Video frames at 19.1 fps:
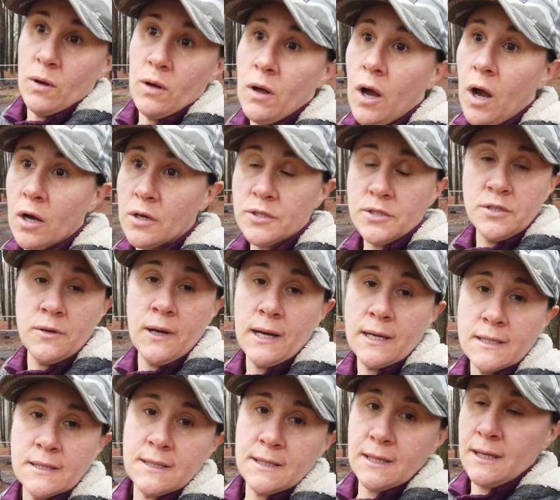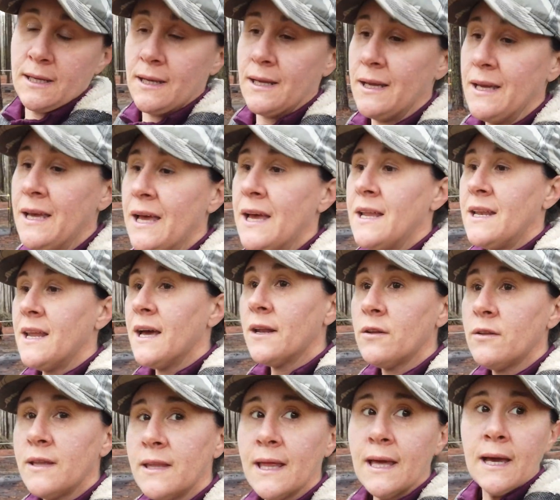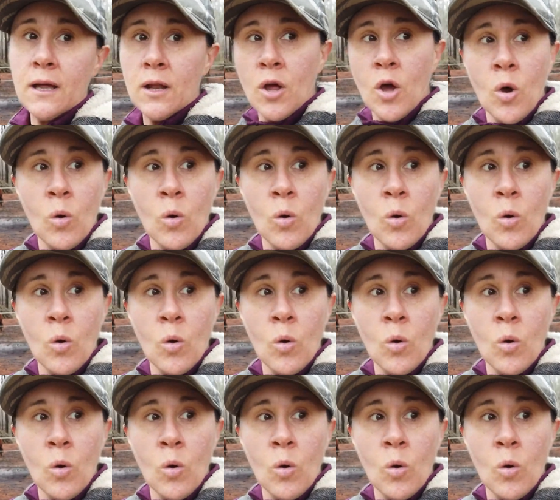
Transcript: Well, ours do excellent in it. Not only that,